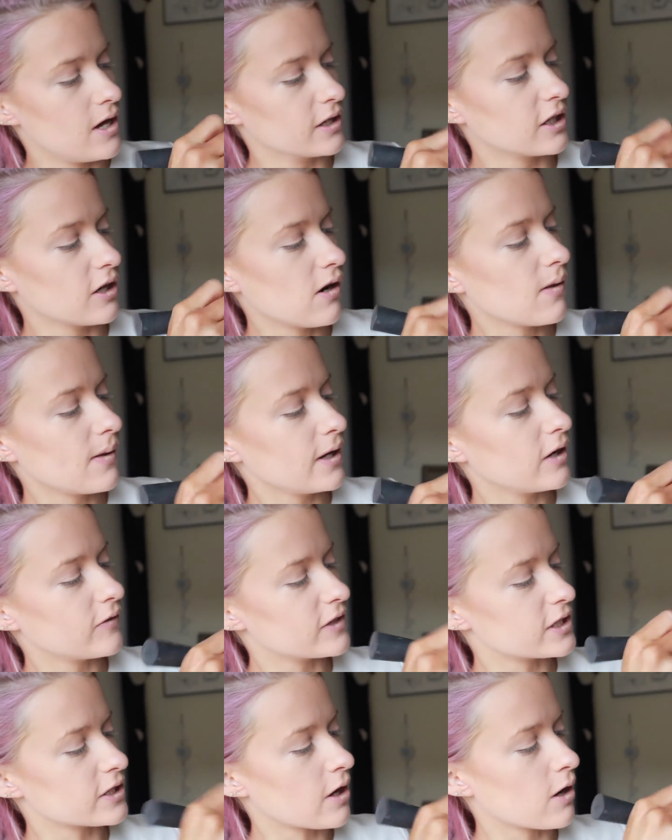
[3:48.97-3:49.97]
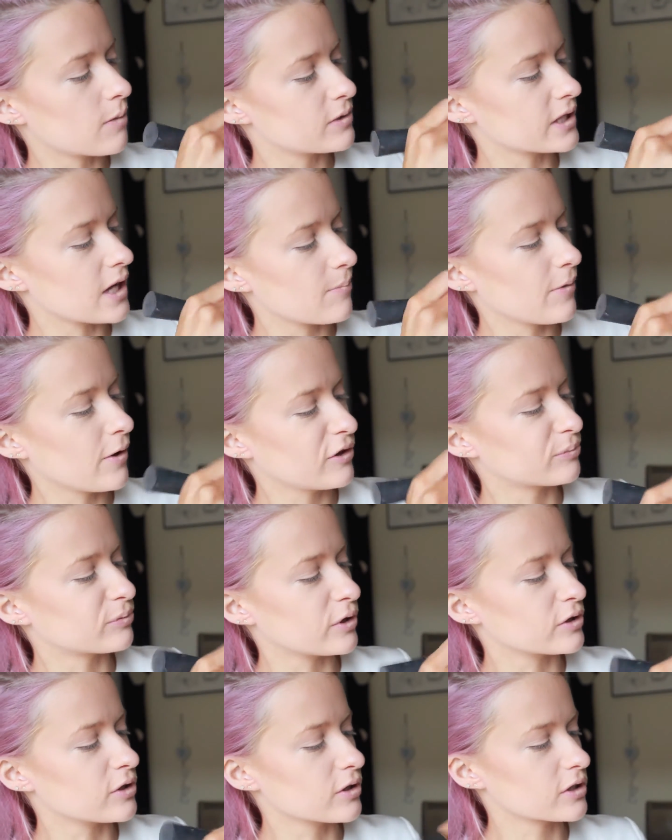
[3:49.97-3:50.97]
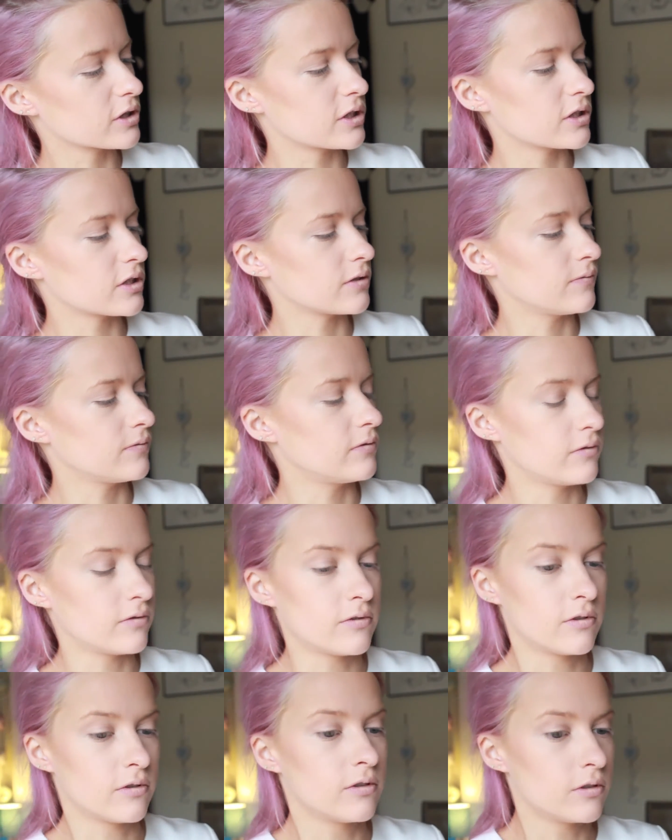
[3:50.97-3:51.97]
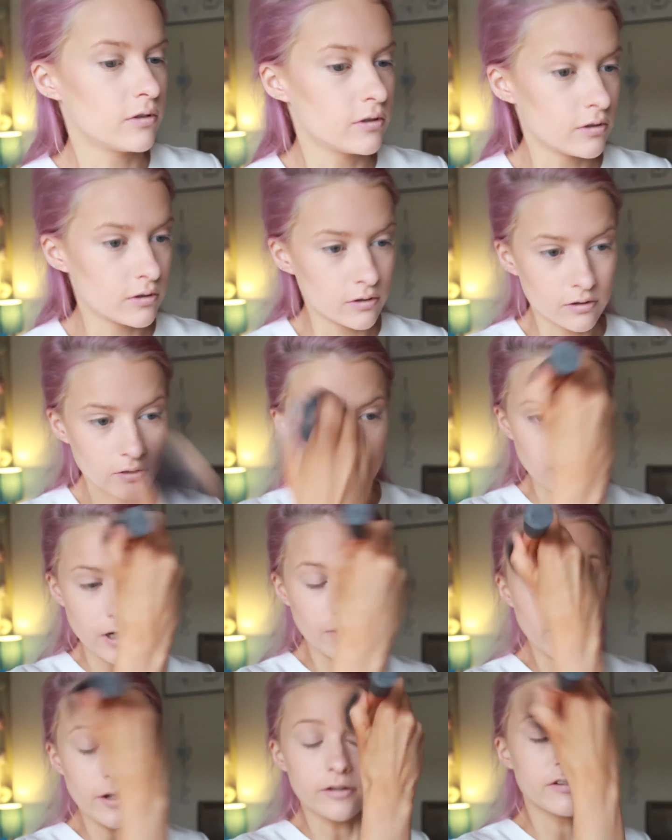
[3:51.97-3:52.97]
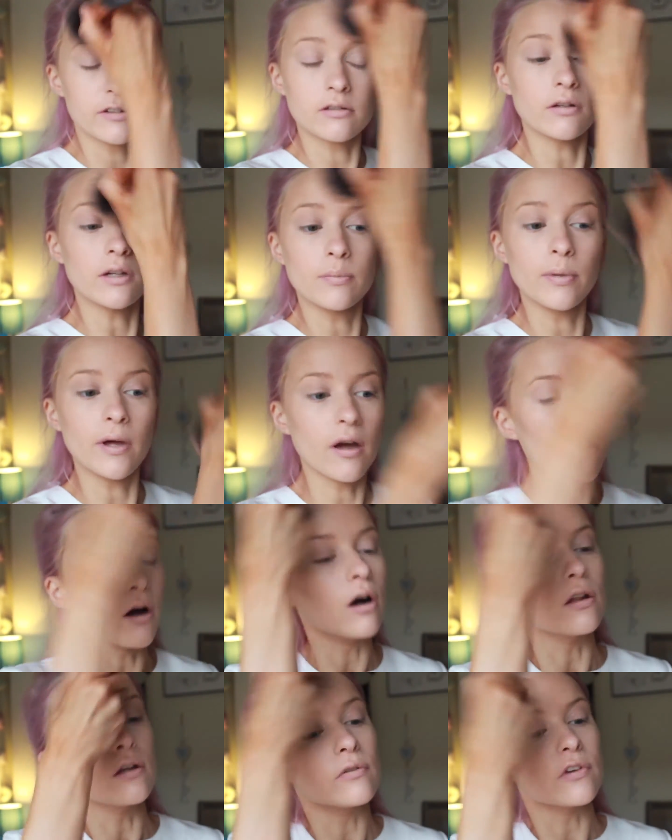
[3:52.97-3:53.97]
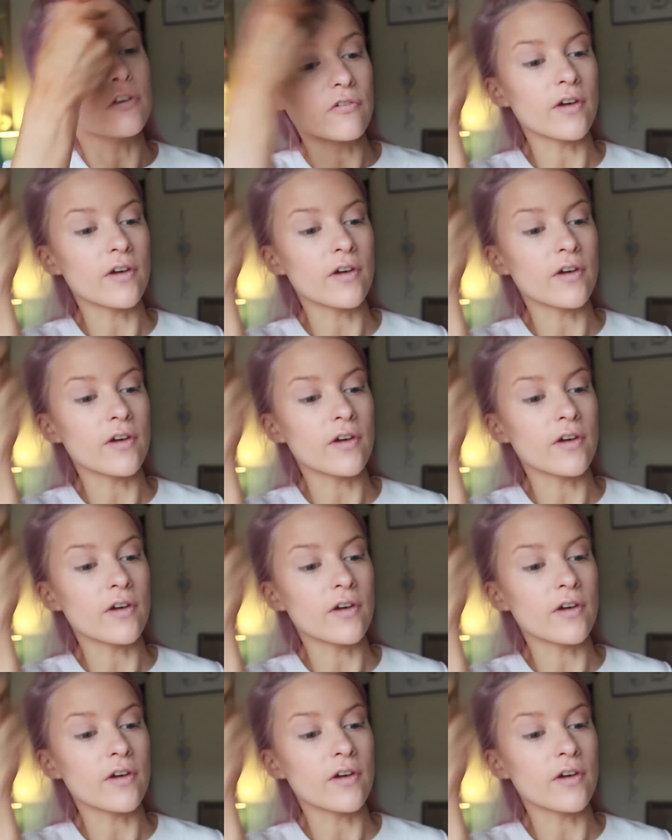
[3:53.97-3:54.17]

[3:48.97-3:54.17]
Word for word: and go all the way over the top to get both products, and then just sweep it all over your